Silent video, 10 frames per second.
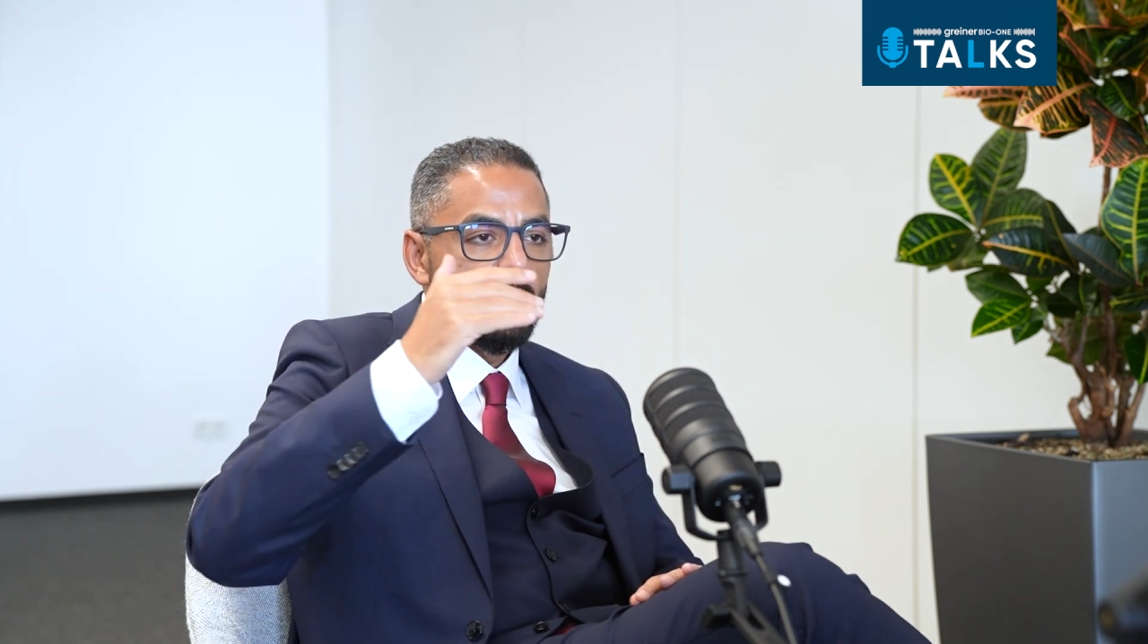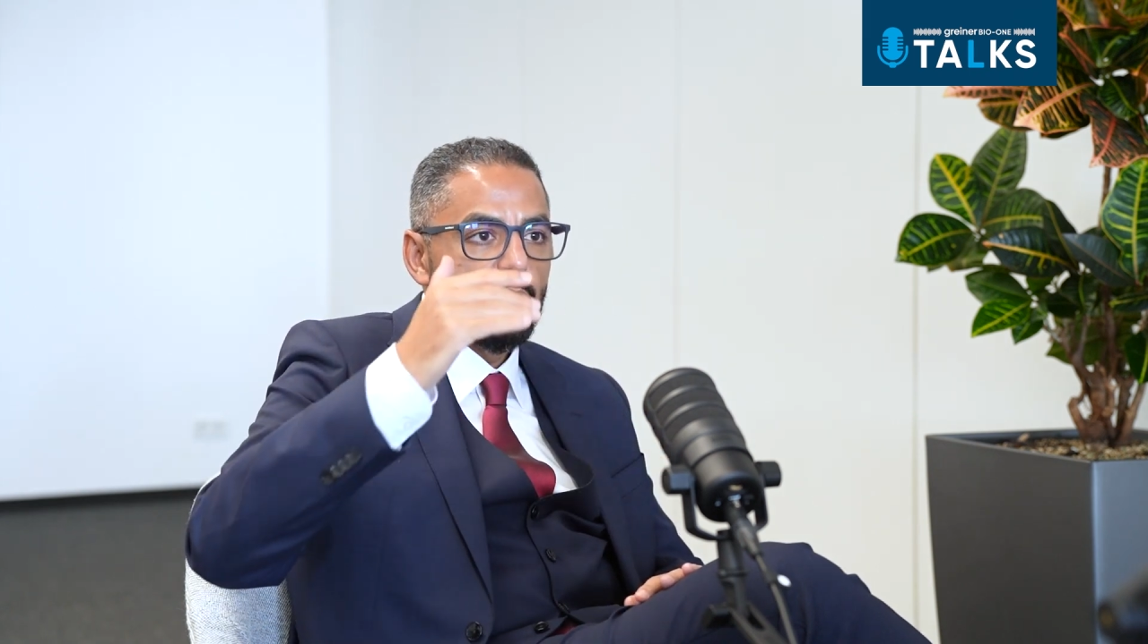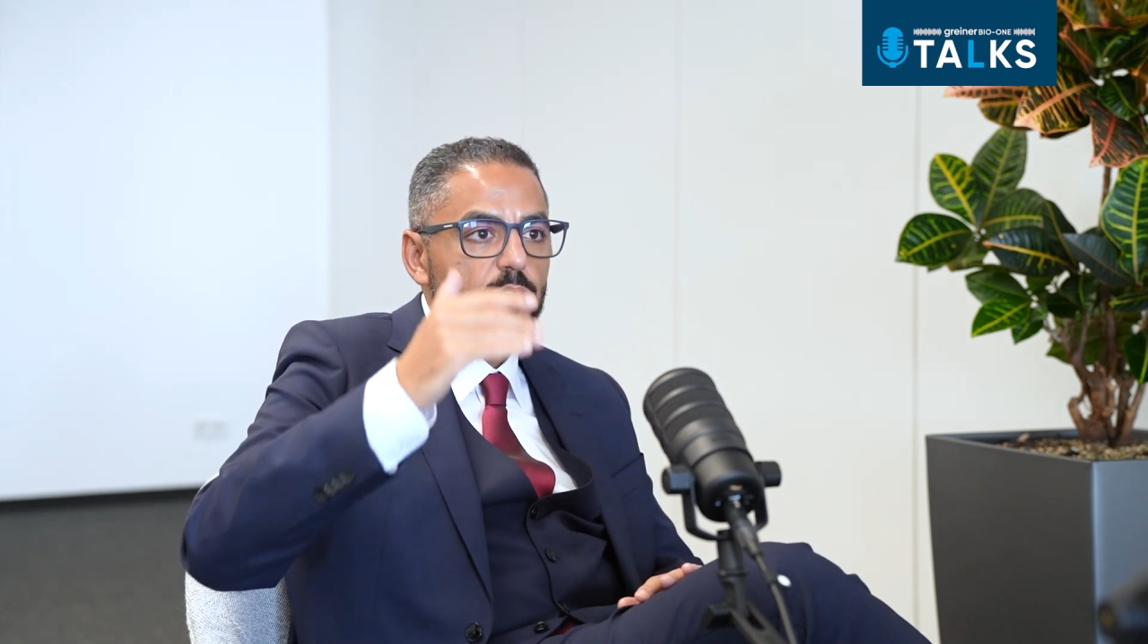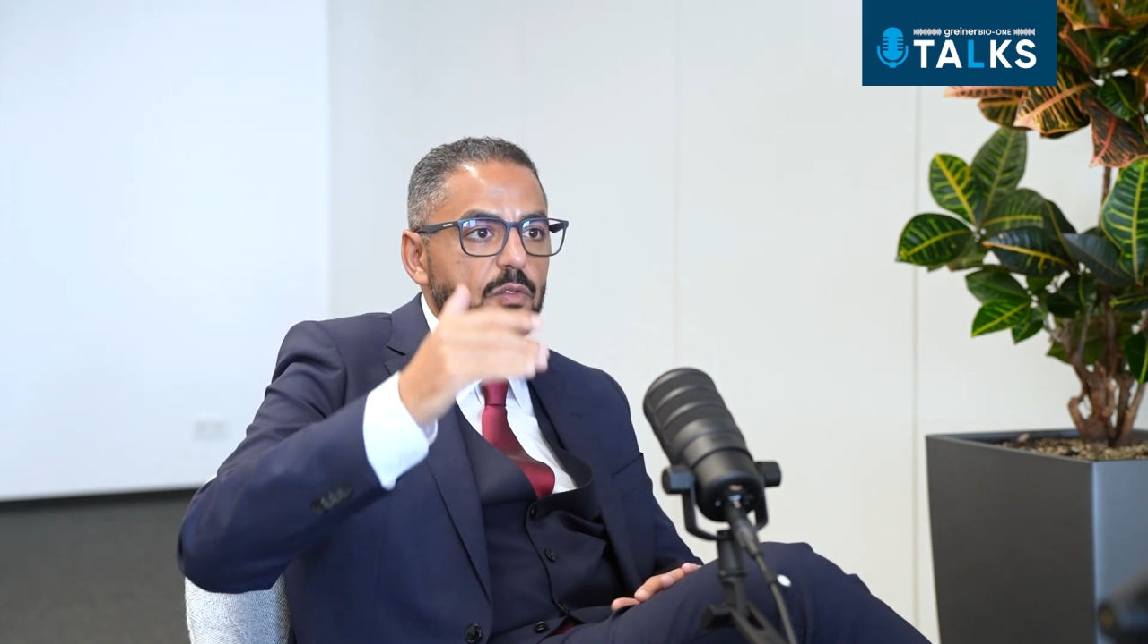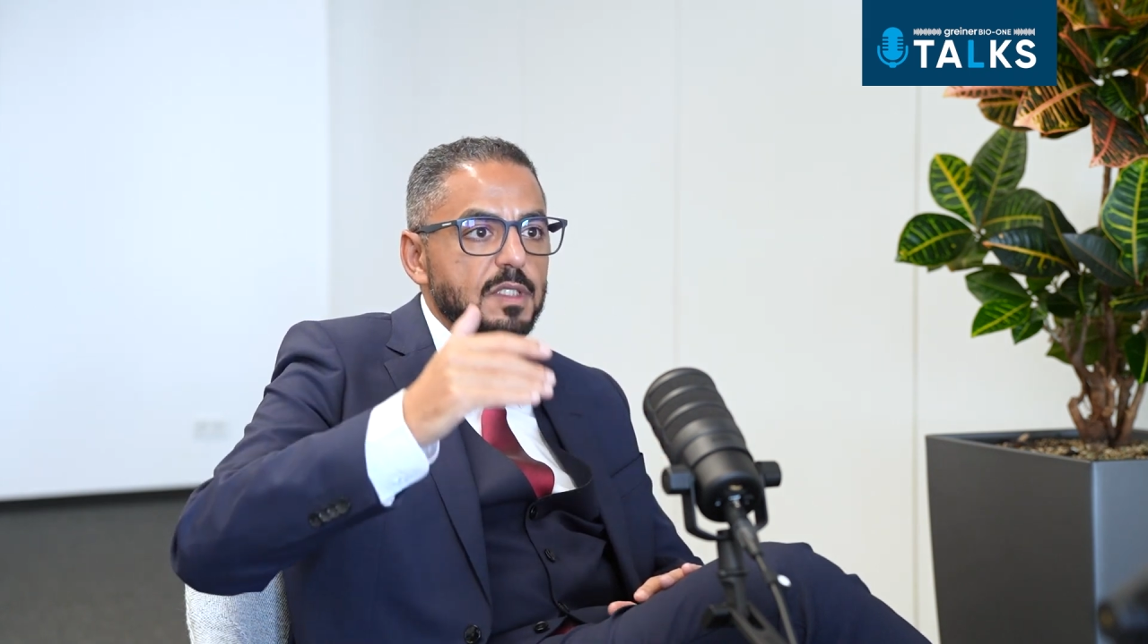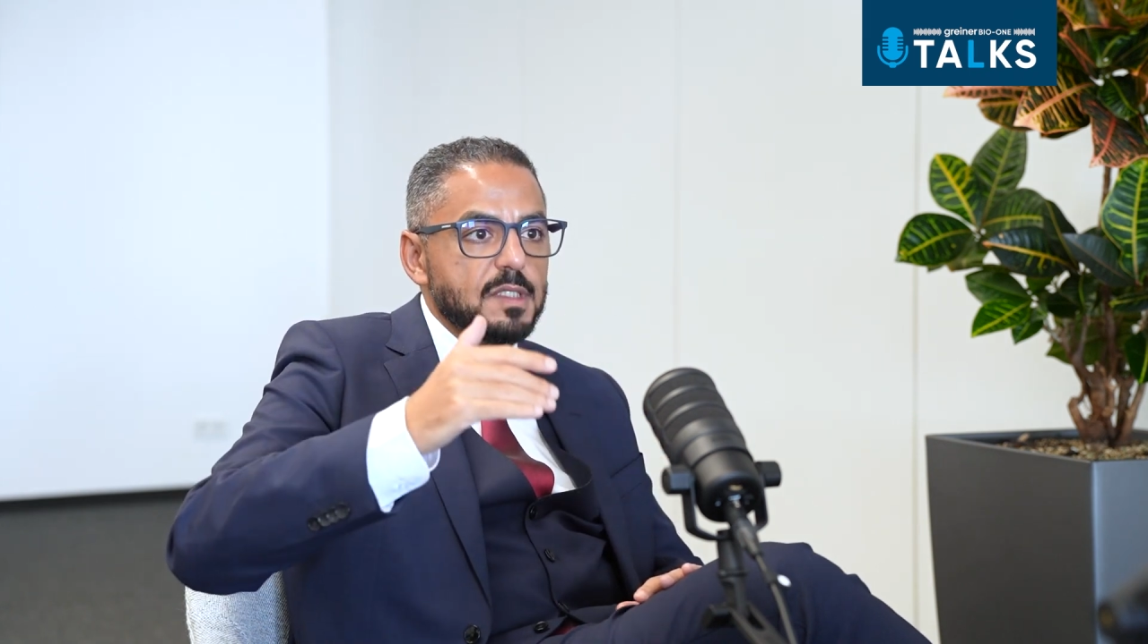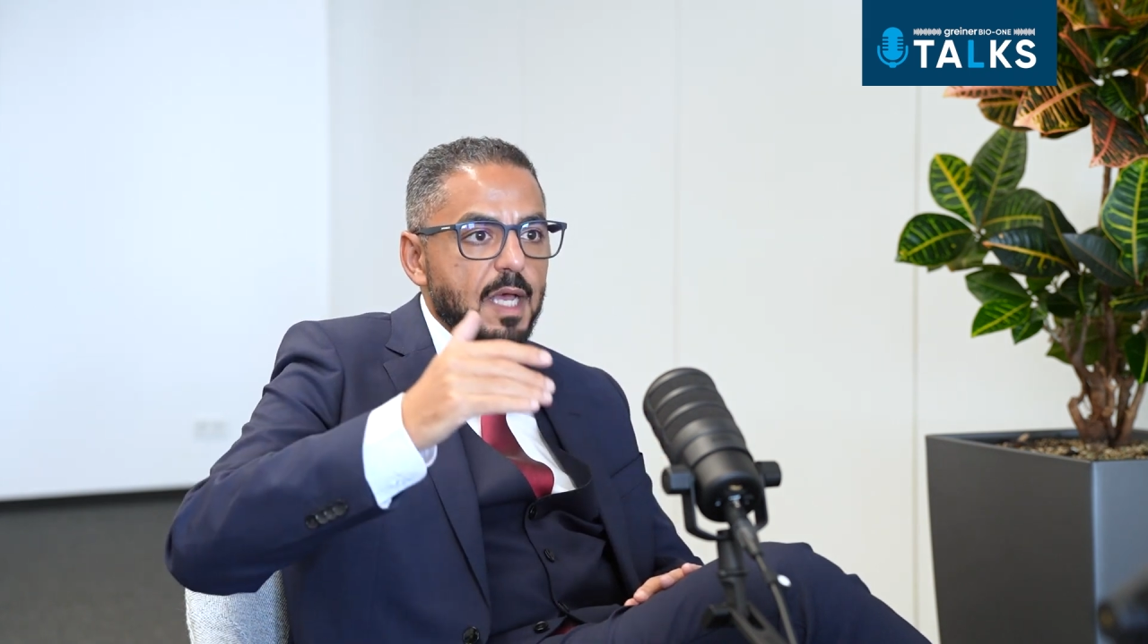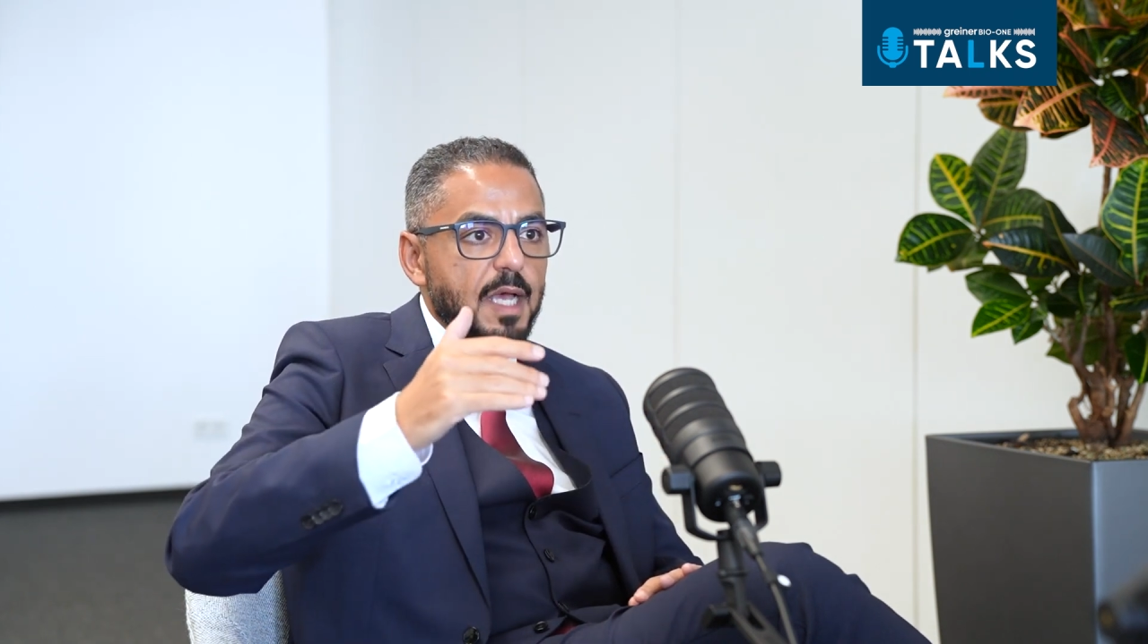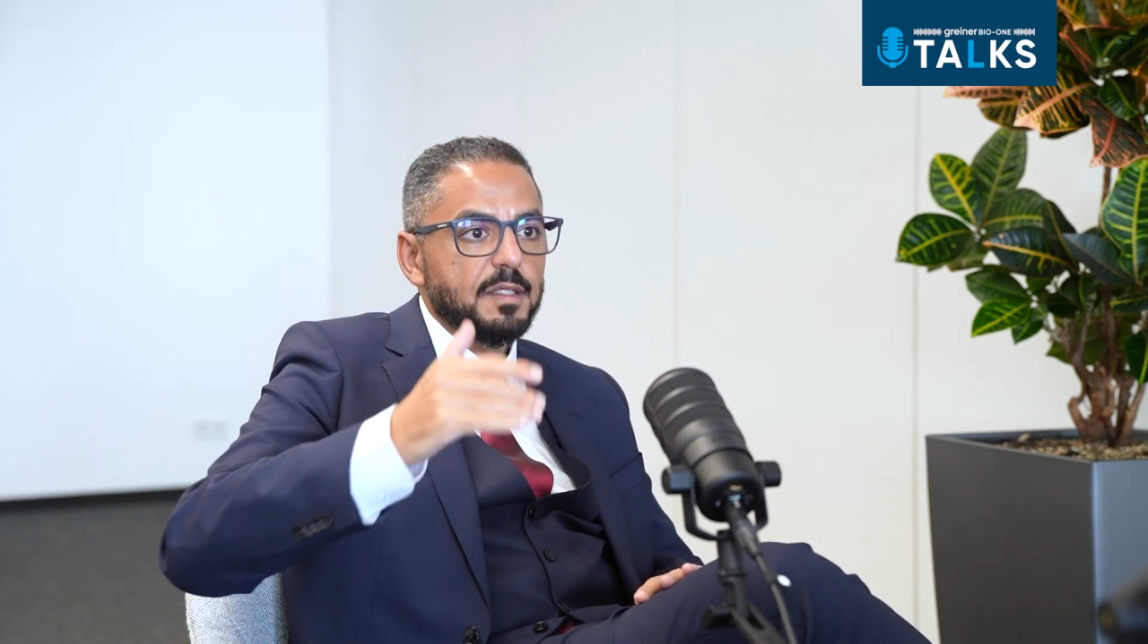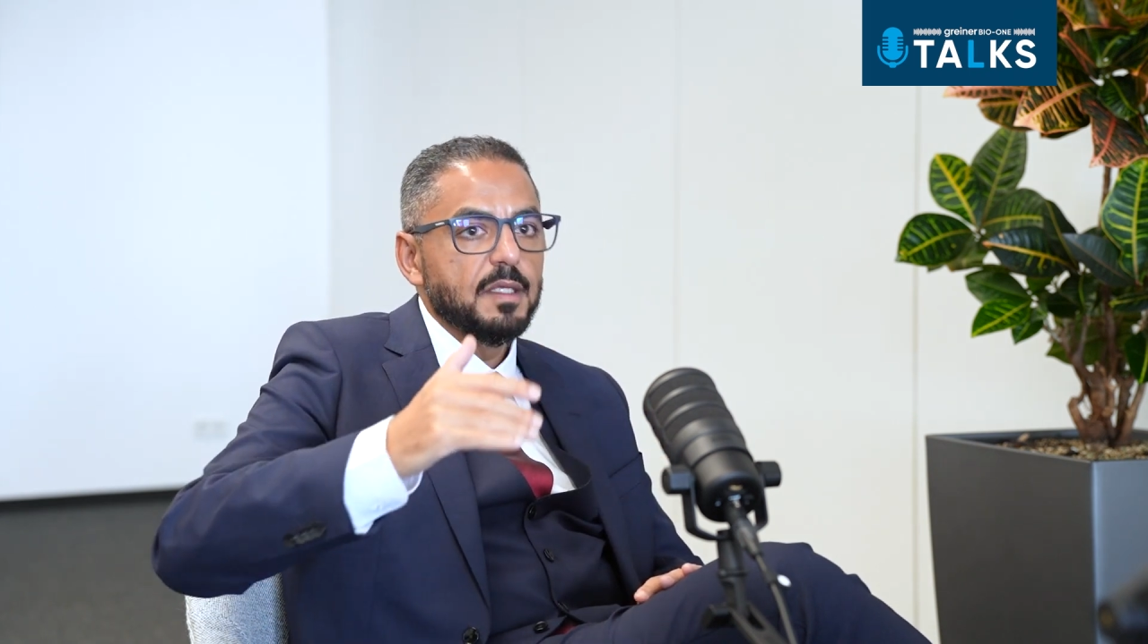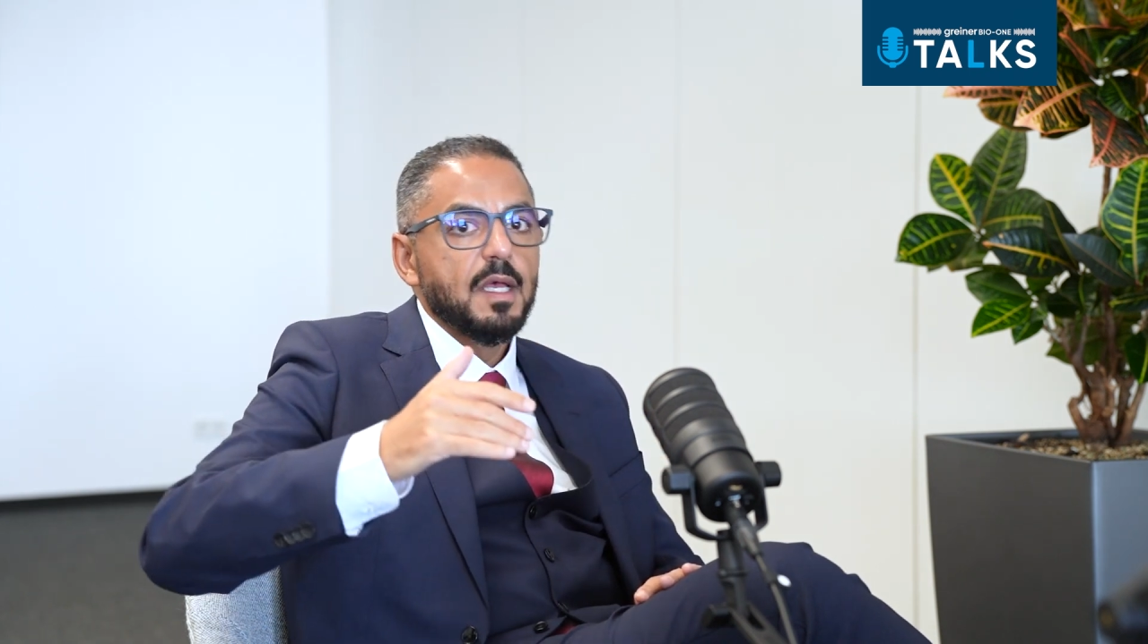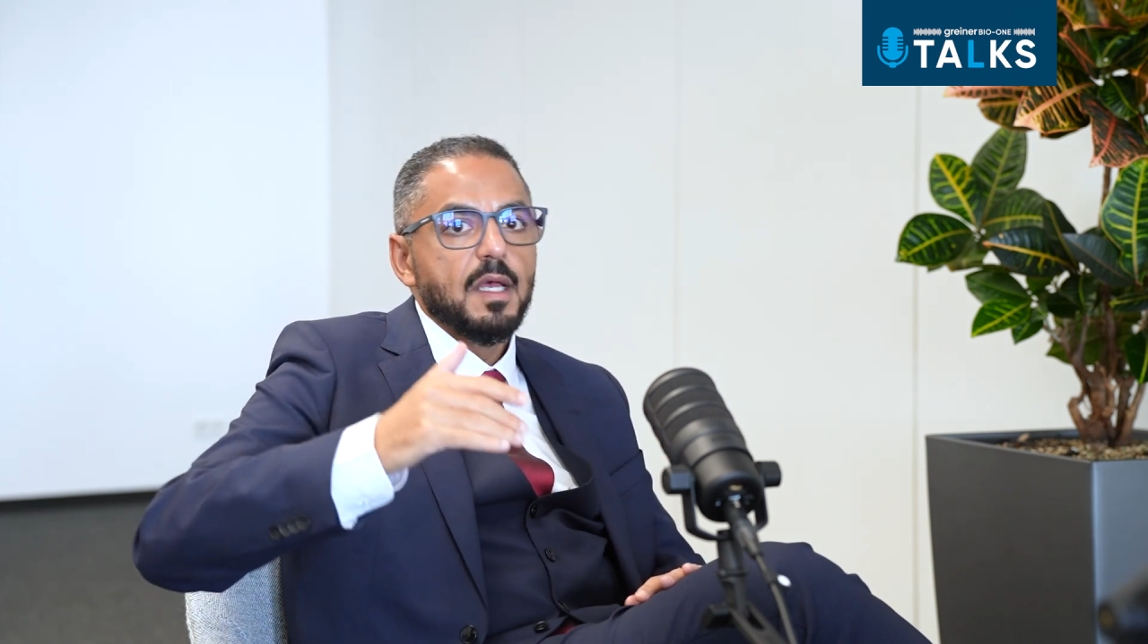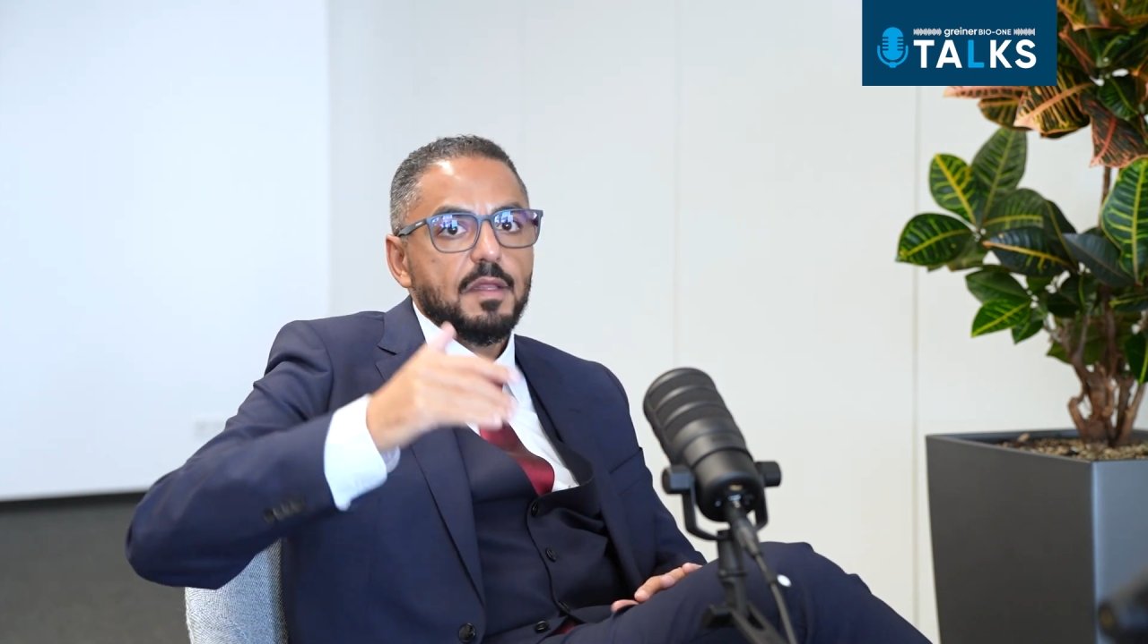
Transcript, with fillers: going to decide